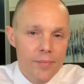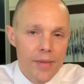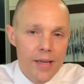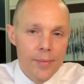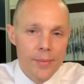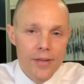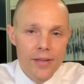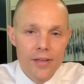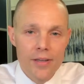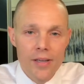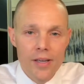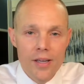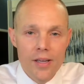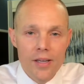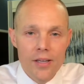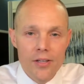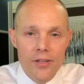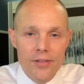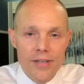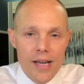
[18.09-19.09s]
Maybe
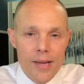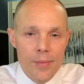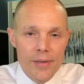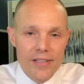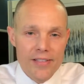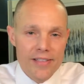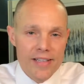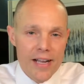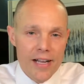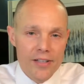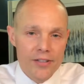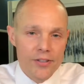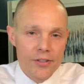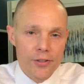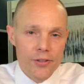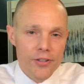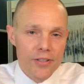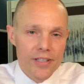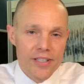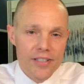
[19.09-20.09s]
your diabetes
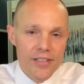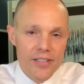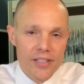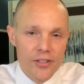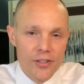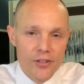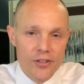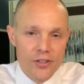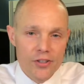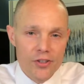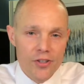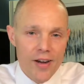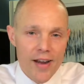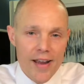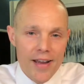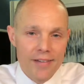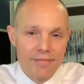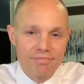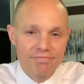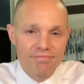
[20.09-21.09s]
counselor continues to
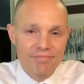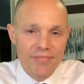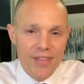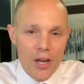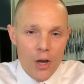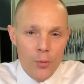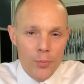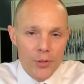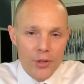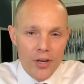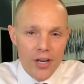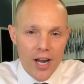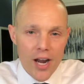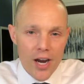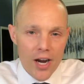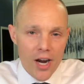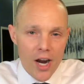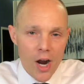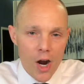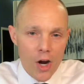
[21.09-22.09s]
try and help you
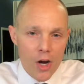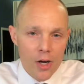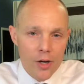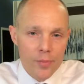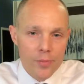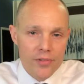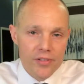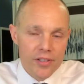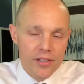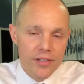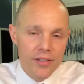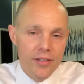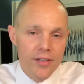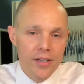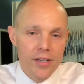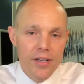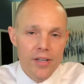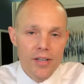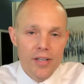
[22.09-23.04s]
cut carbs and